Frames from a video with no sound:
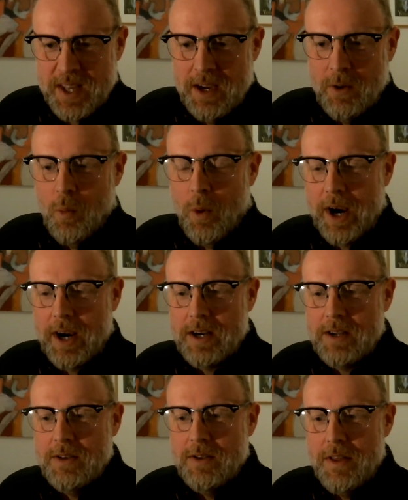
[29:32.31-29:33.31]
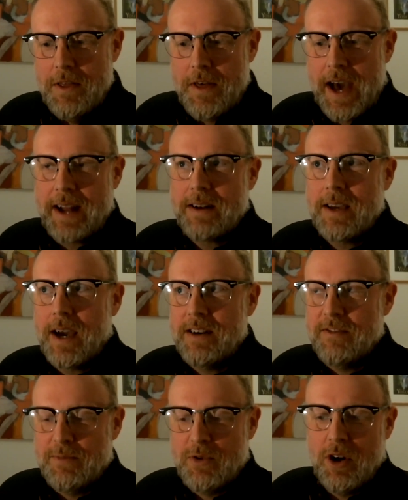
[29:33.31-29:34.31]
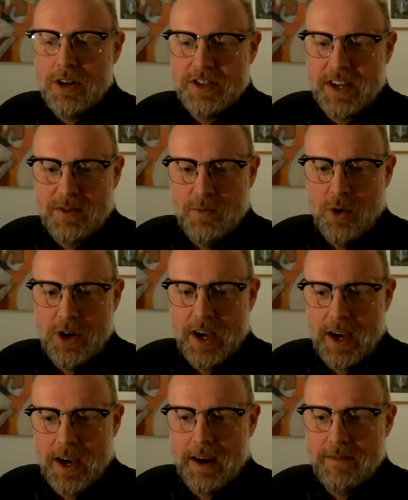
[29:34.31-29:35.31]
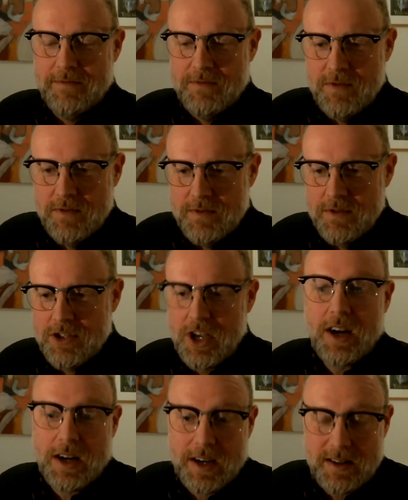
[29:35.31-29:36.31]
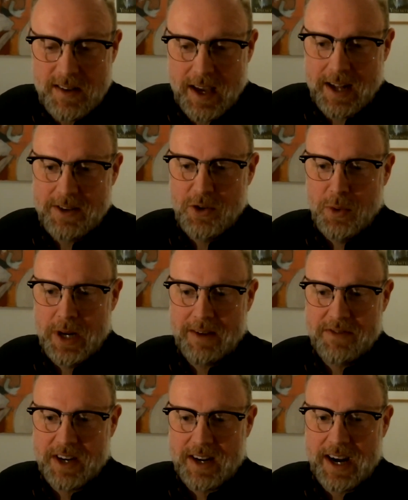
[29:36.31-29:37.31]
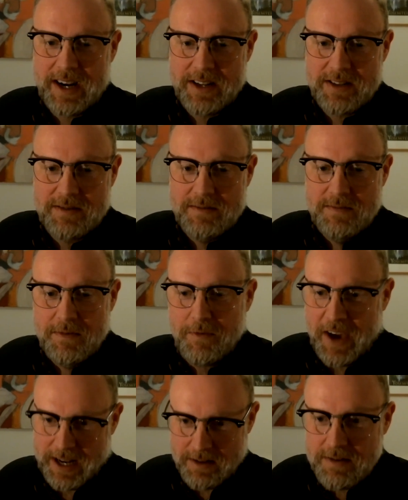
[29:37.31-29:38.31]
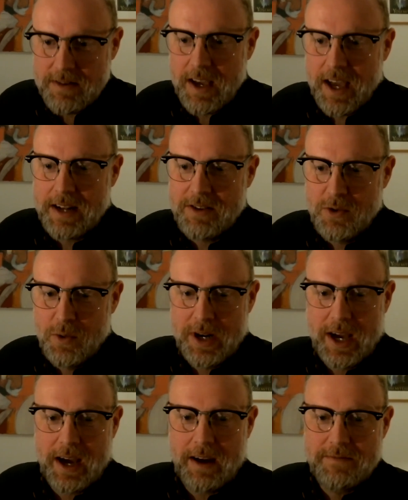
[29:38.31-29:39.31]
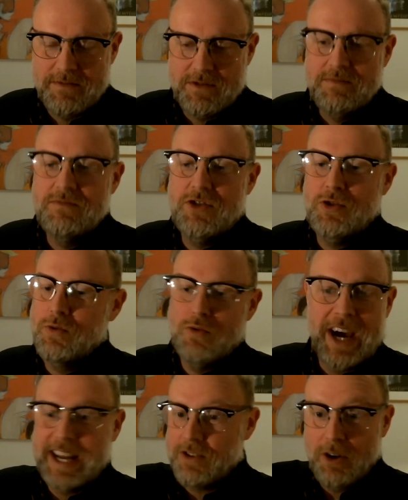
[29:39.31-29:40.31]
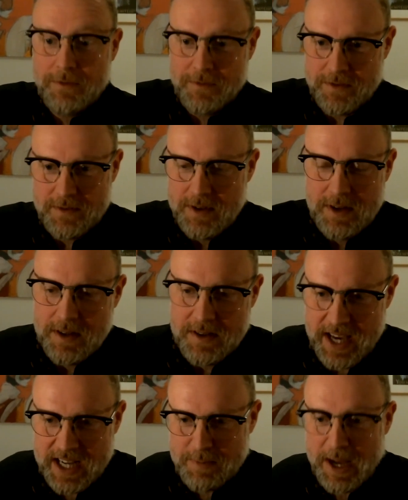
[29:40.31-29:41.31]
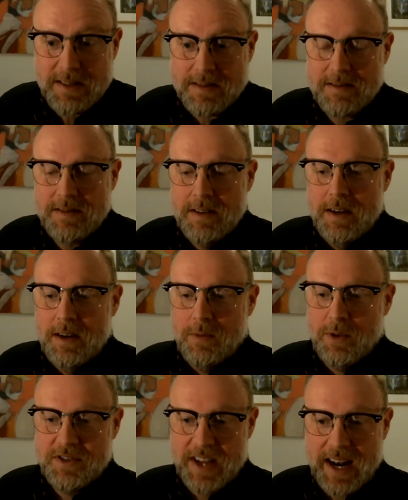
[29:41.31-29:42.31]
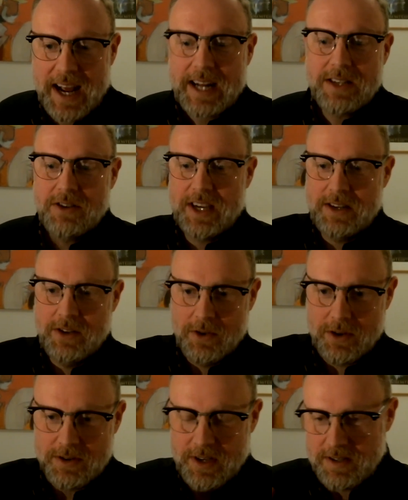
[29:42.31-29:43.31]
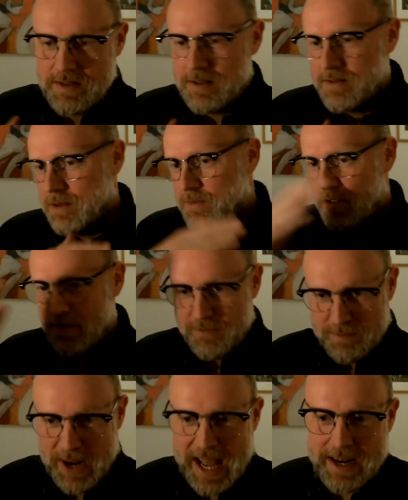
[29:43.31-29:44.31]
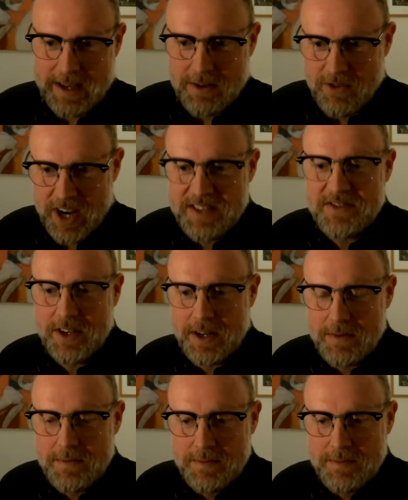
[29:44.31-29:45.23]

where that kind of project would have sunk and you would have declared it failed and you would have to write off the expense was that actually in your in some sort of planning horizon here